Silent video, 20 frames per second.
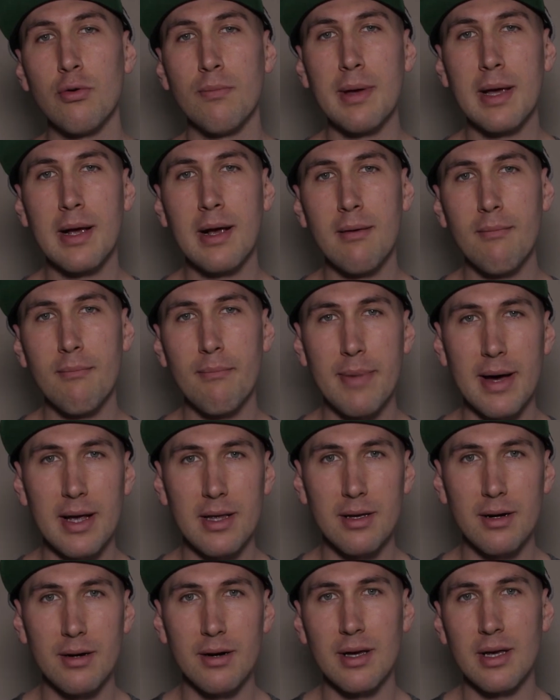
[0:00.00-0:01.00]
to become
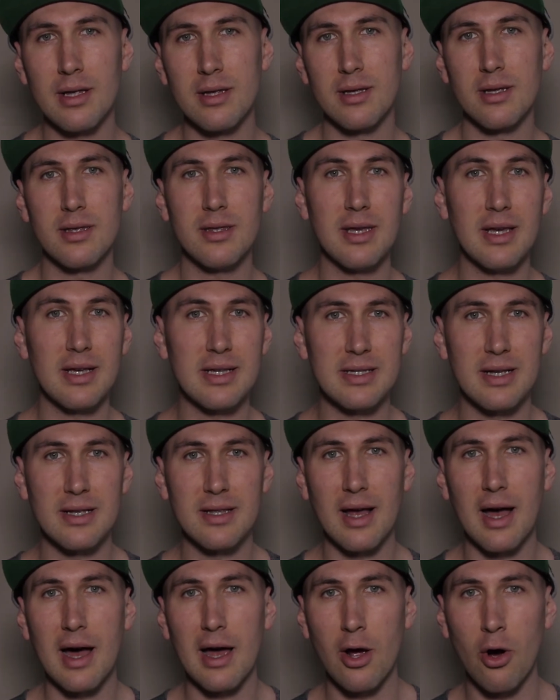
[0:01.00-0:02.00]
better in the things that
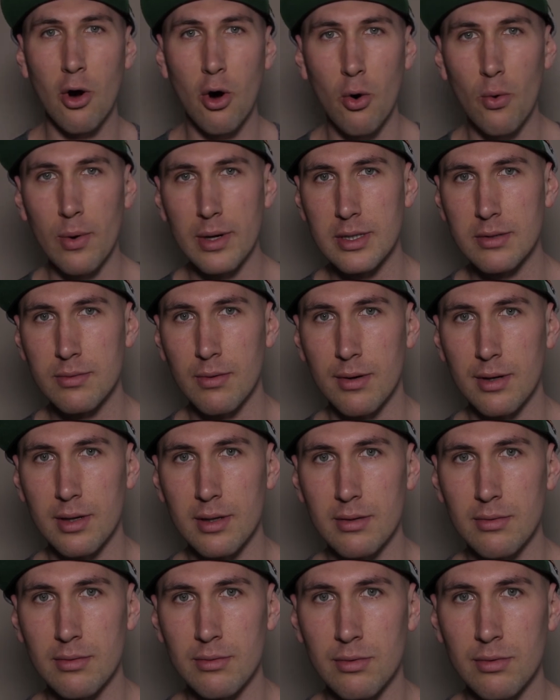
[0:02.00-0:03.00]
I always wanted
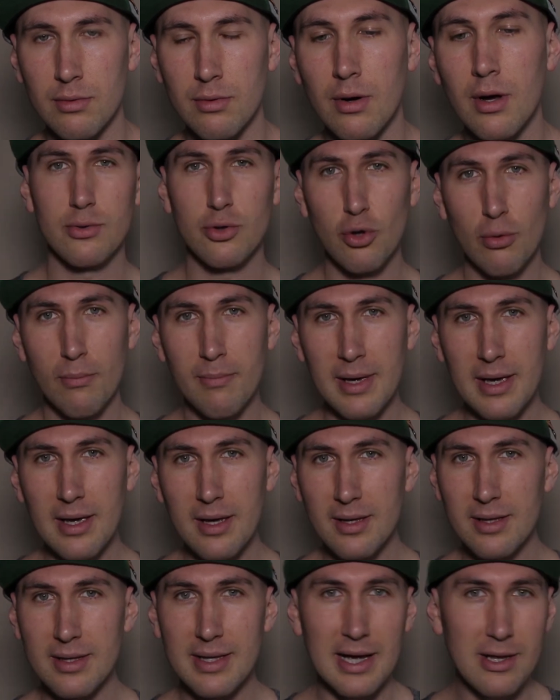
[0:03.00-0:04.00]
to do. To
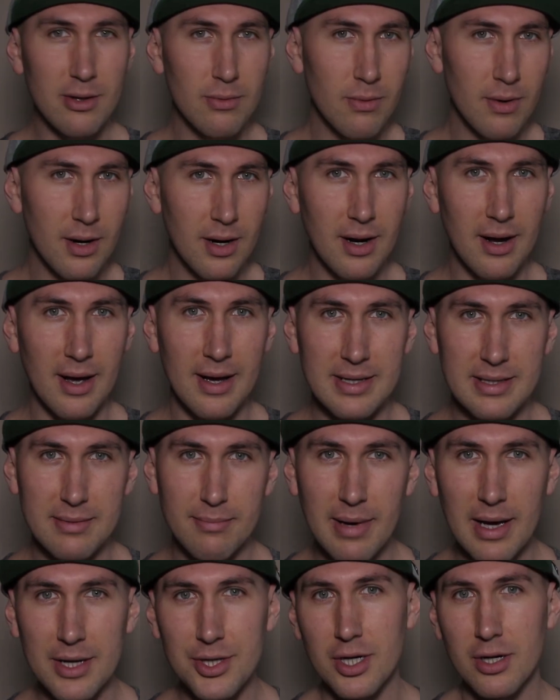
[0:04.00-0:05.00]
me, that worked as
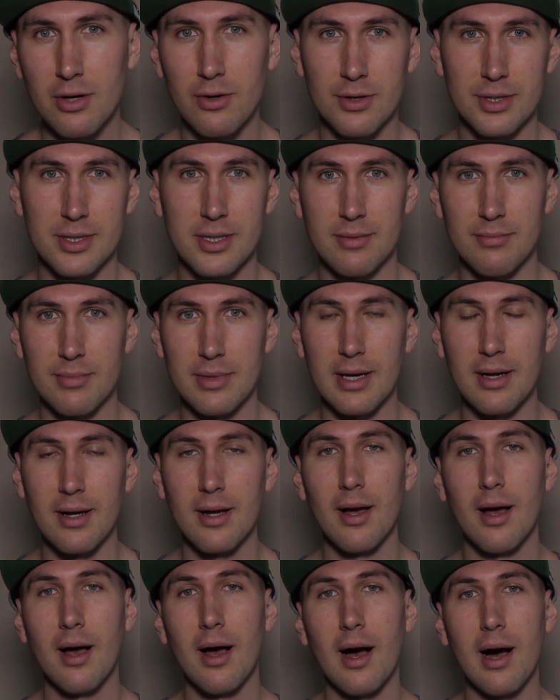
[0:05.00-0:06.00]
magic or something.
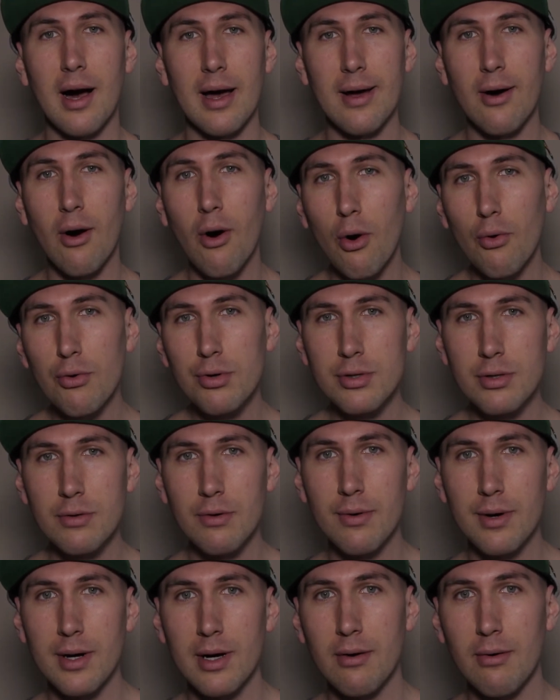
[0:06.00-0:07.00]
I also
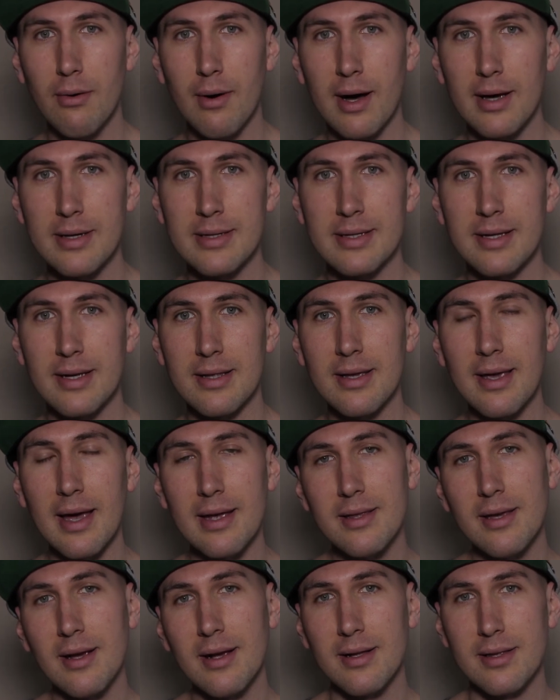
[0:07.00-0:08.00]
realized that
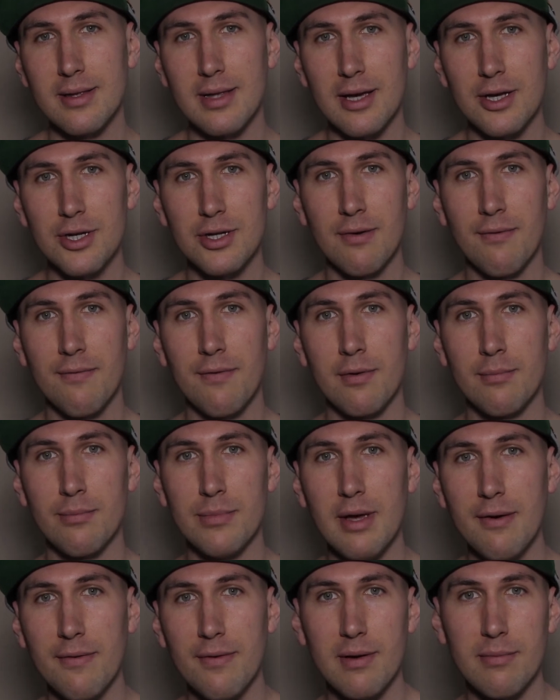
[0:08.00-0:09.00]
getting attention from
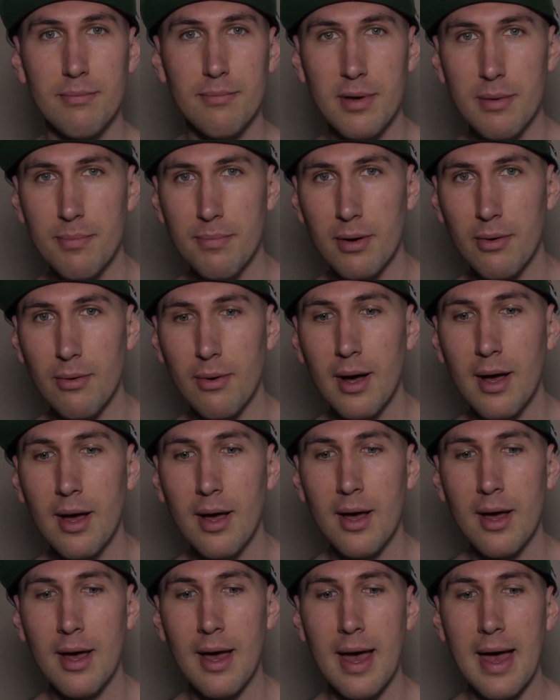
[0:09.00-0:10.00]
different people
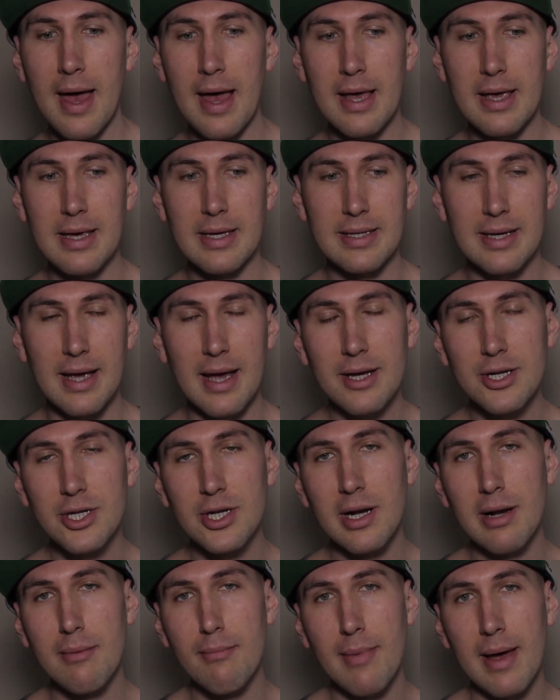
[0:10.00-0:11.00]
is
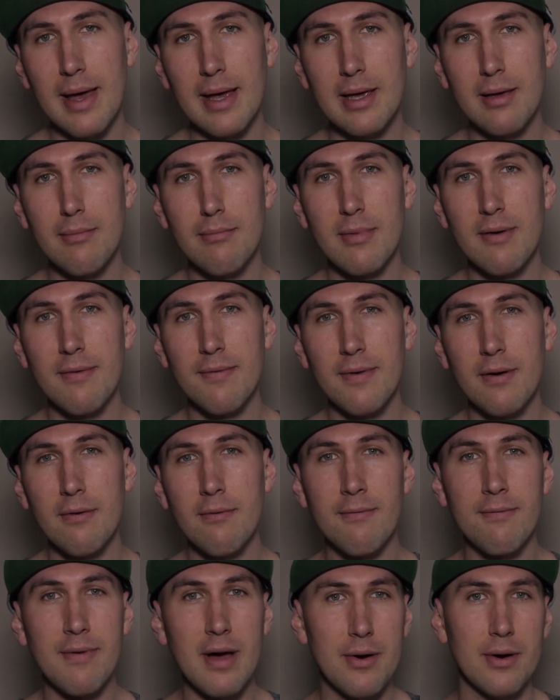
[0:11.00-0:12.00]
actually making me feel
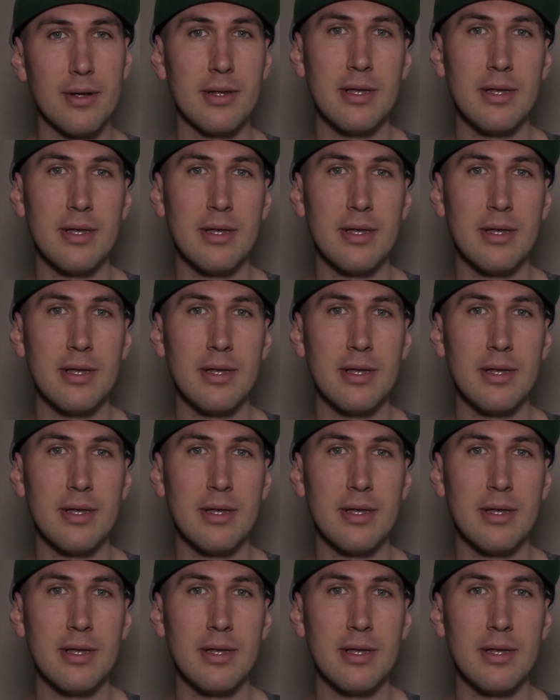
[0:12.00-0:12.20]
very